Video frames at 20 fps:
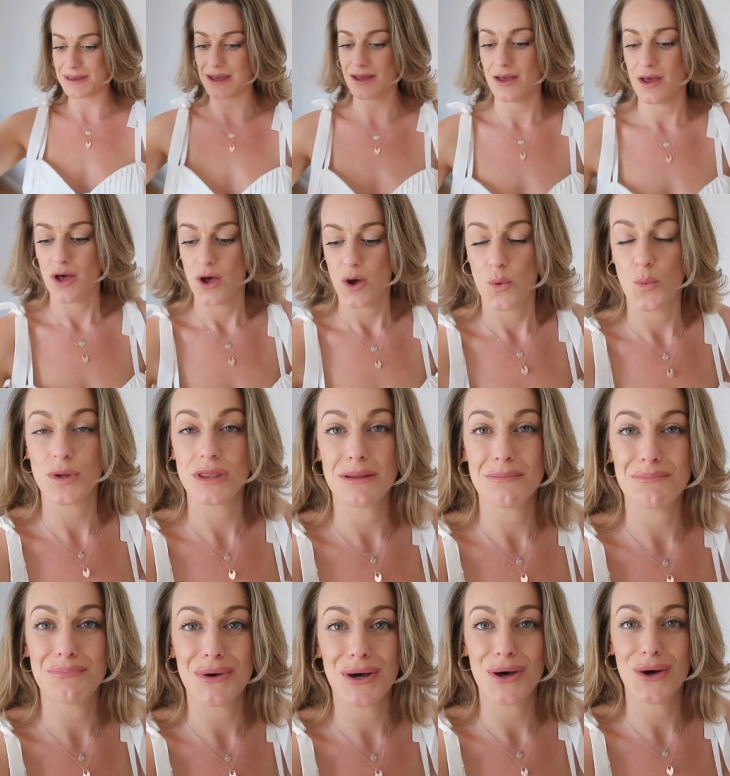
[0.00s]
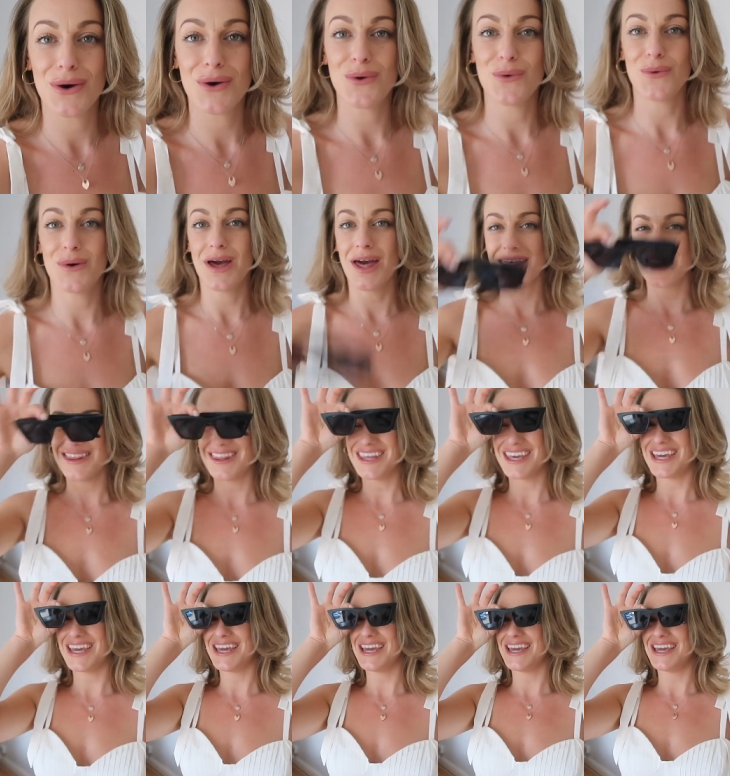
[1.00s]
bit with the bow.
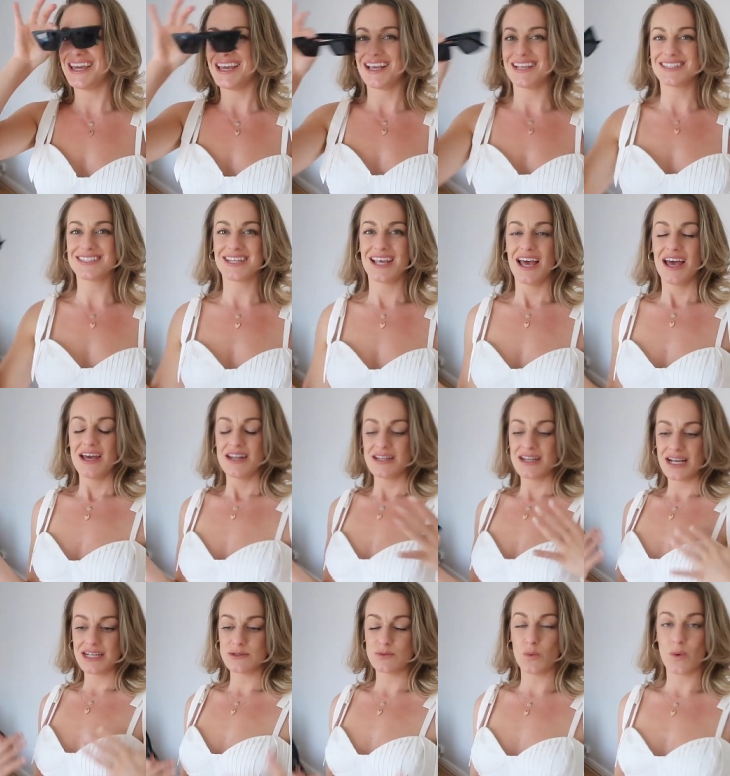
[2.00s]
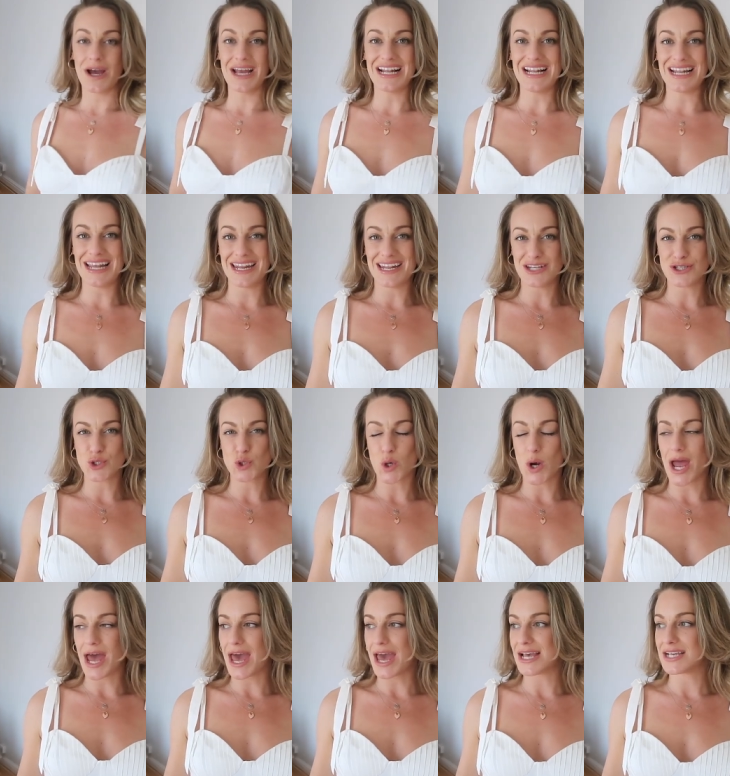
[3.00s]
These, nice white linen
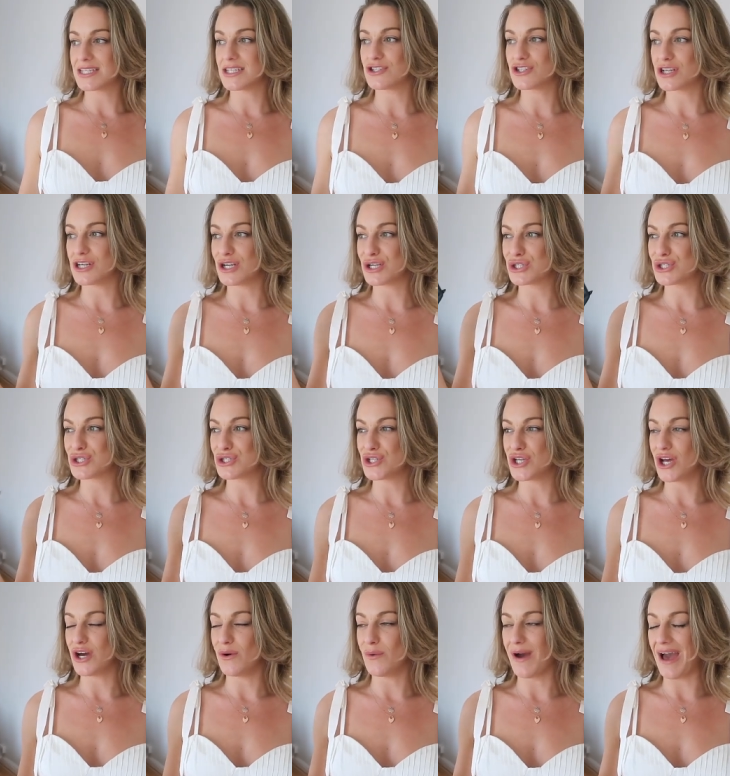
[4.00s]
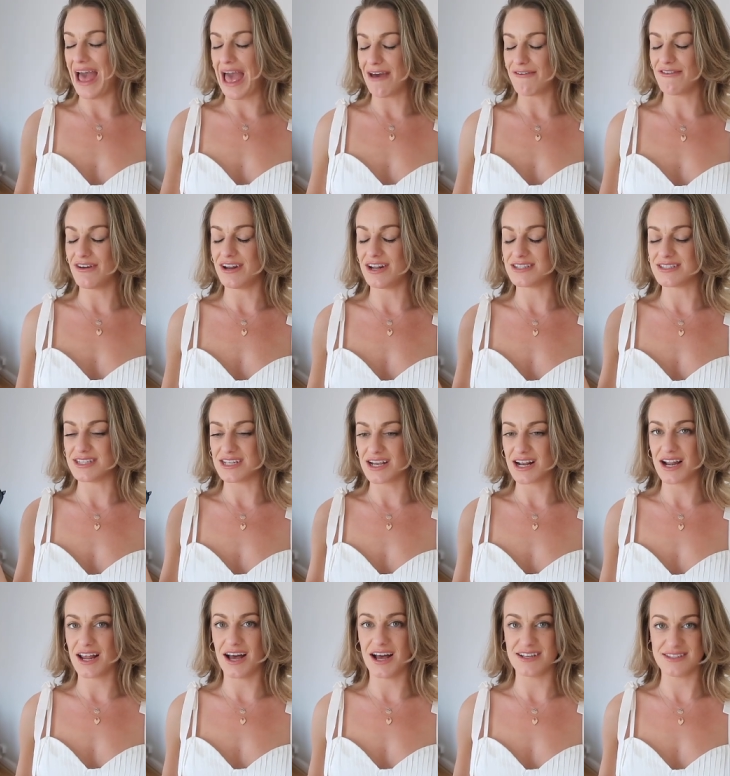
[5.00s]
dress. It's gonna look so effortlessly
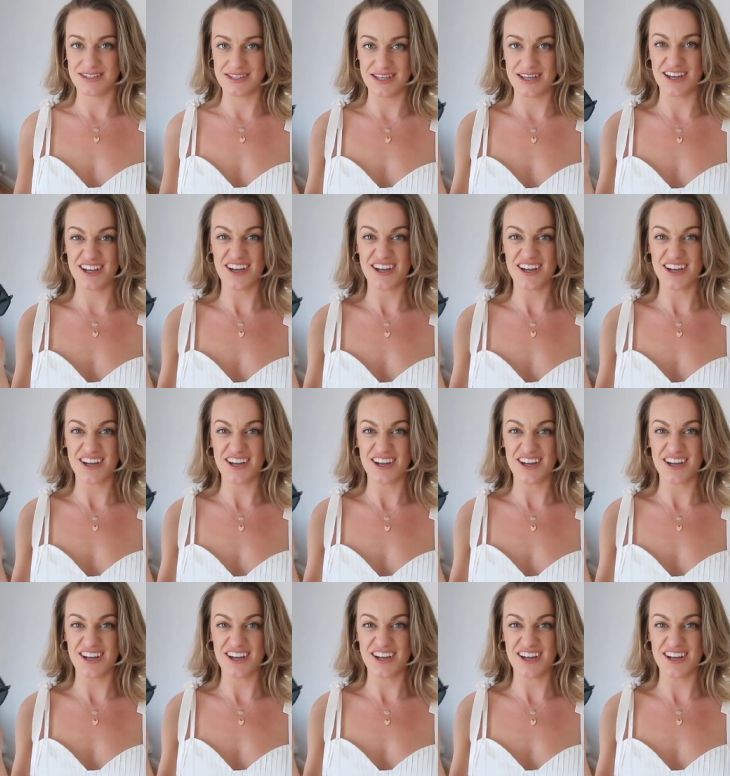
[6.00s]
classy,